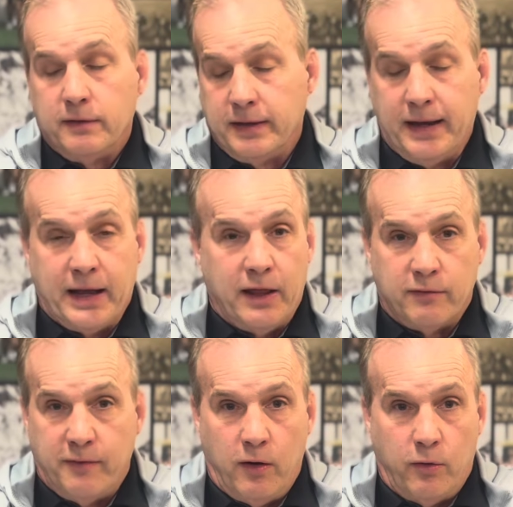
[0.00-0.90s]
getting on the
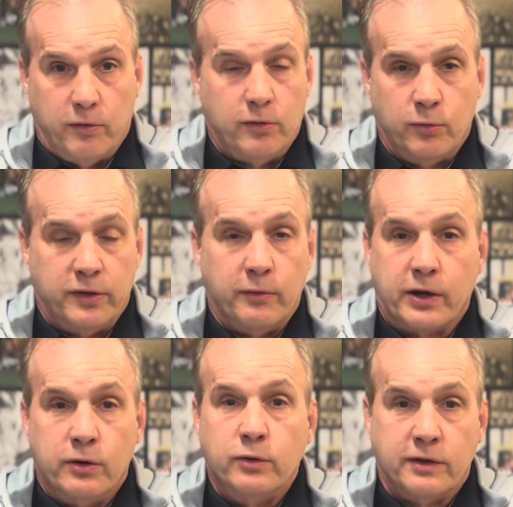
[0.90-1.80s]
phone with a
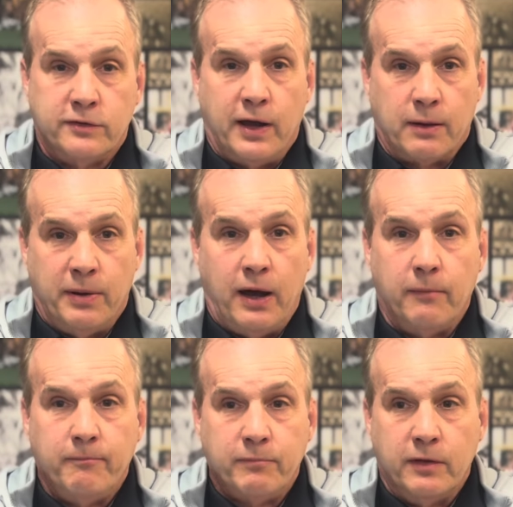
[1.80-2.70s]
recruit to talk
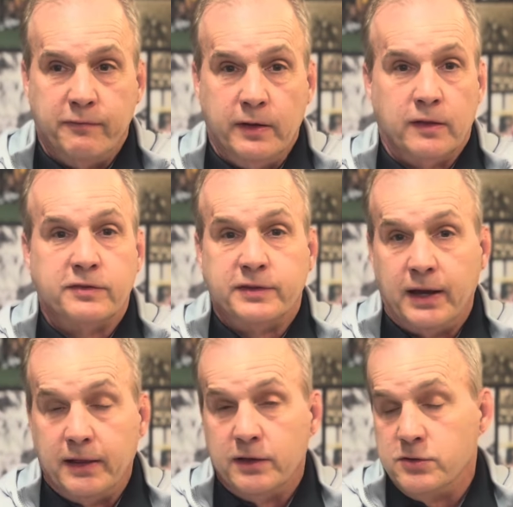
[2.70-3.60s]
about the field of
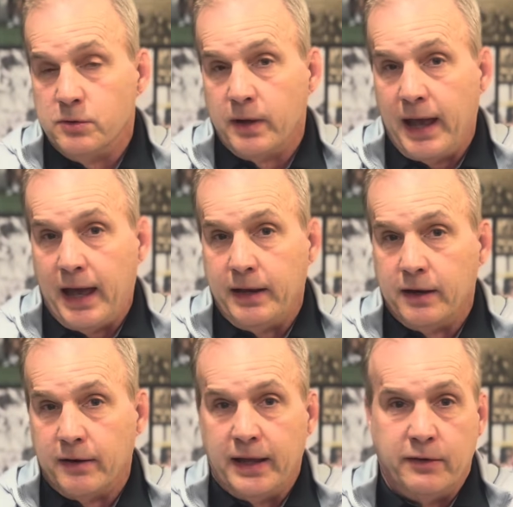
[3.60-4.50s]
study that you had
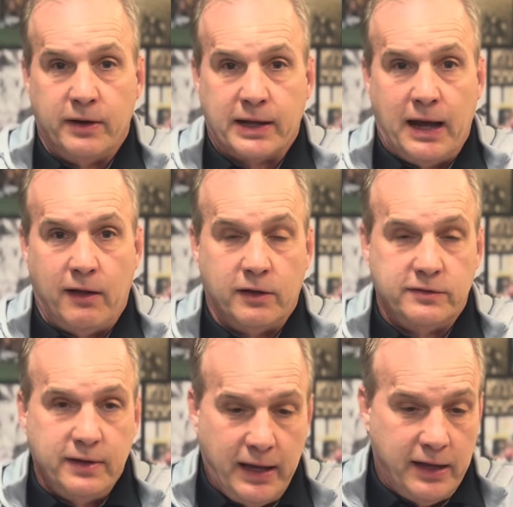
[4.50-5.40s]
here at Adrian
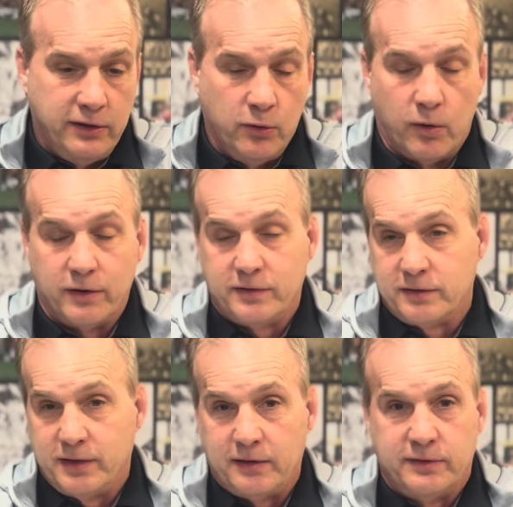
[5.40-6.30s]
College and your
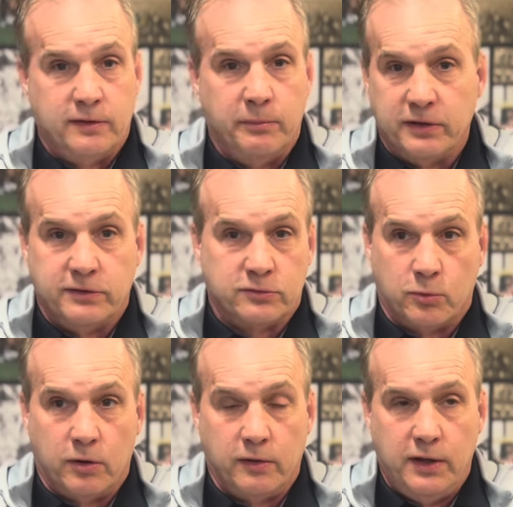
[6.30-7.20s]
success in the business
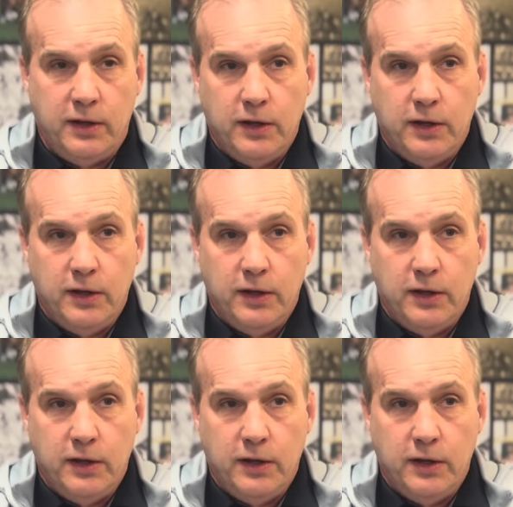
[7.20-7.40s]
world.